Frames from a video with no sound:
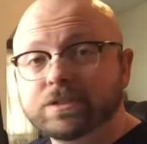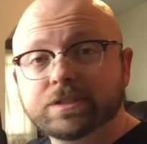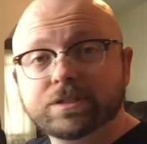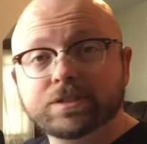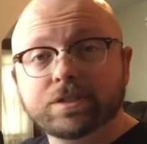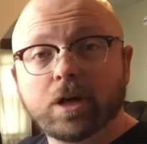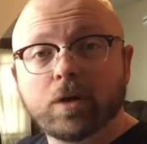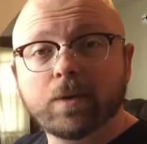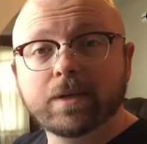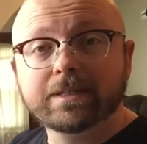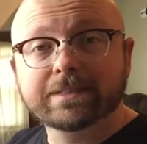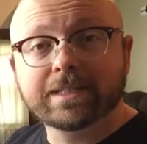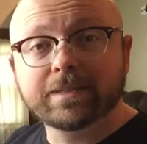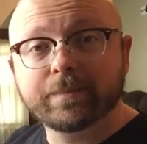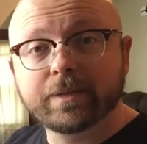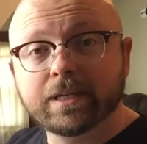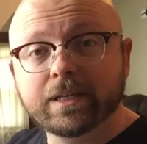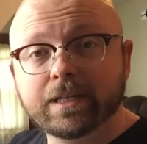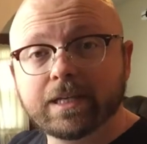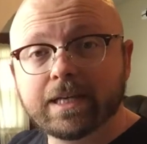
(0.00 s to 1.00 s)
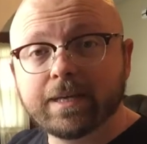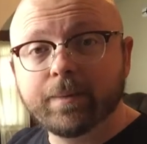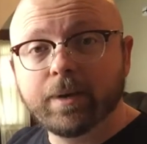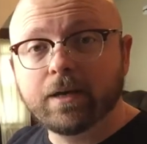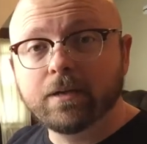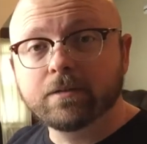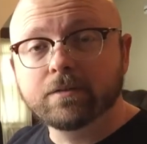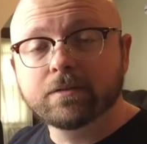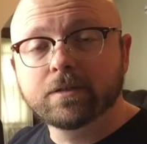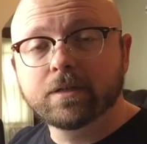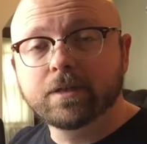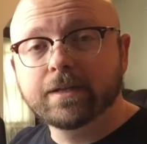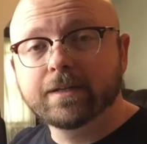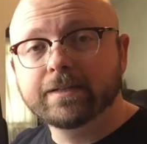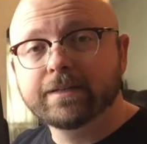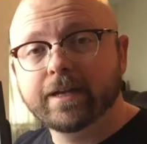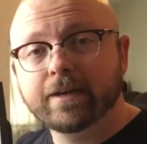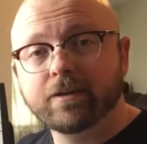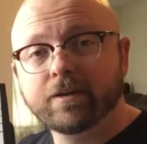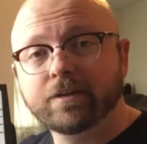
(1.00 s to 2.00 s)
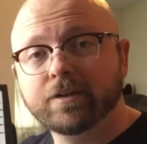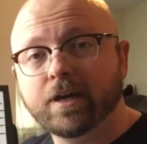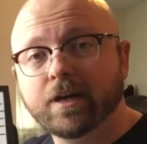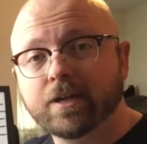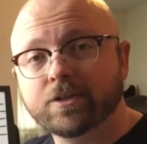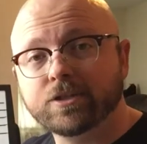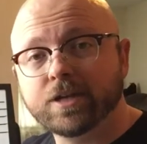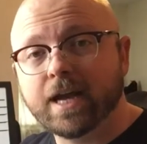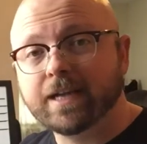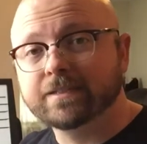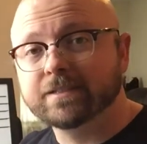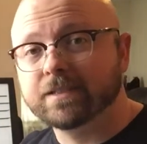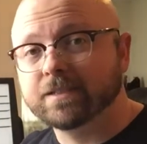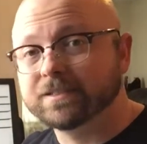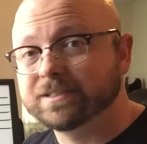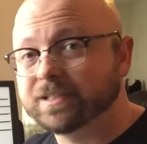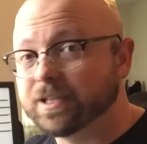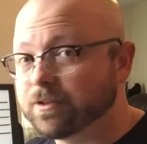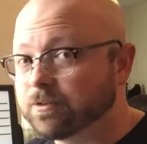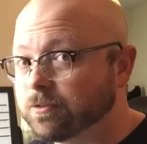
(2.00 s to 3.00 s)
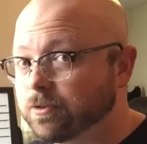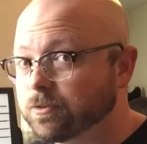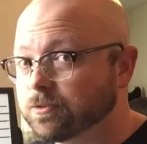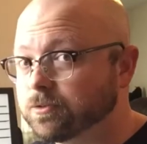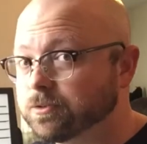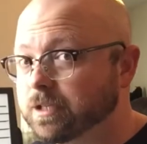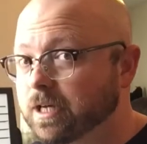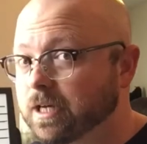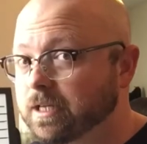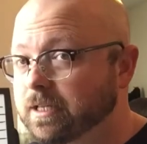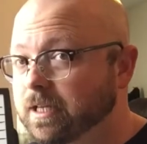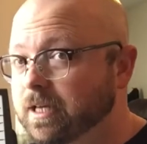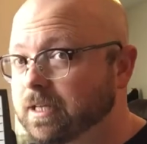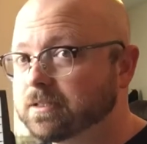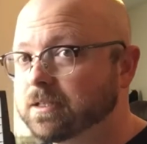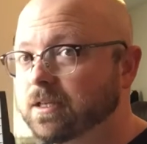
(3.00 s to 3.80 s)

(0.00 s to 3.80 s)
as always, send me an email, darren.jackson@southernlocal.net.